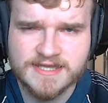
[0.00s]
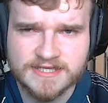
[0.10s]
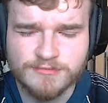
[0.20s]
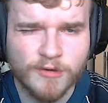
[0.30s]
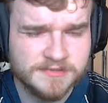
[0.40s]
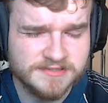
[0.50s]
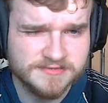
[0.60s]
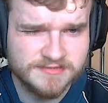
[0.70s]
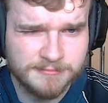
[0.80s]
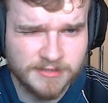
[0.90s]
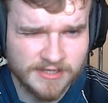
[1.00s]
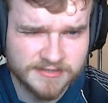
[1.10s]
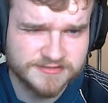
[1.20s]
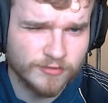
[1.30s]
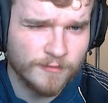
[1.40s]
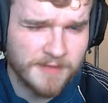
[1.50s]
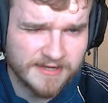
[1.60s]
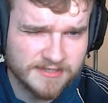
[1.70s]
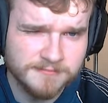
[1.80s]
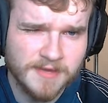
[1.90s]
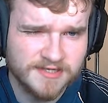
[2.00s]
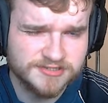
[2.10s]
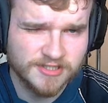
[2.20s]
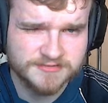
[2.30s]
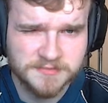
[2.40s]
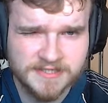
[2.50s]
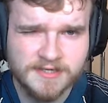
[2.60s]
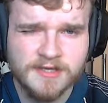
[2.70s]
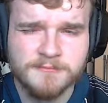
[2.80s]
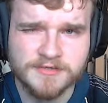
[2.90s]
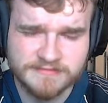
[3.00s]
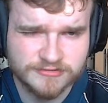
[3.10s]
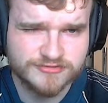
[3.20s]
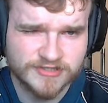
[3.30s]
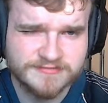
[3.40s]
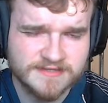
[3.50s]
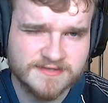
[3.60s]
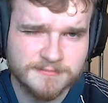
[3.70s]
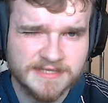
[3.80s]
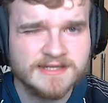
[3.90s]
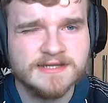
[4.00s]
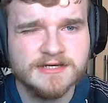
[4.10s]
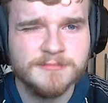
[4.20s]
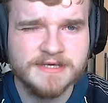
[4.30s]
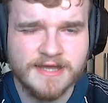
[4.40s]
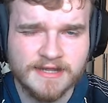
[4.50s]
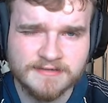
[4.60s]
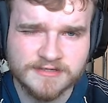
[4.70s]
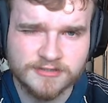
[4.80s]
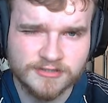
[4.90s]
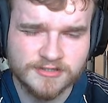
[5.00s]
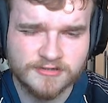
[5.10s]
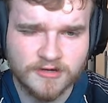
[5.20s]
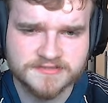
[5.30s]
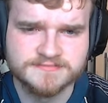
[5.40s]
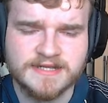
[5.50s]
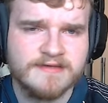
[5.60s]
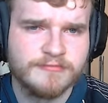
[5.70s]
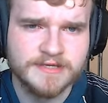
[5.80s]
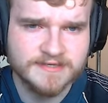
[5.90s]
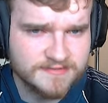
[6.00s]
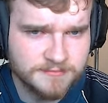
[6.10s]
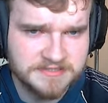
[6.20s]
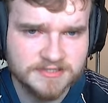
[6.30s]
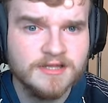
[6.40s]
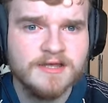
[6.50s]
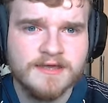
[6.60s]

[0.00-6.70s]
He won't be a player you score many meta shots with, but if he does drift into the middle a little bit and you cut it across from the left wing into the middle,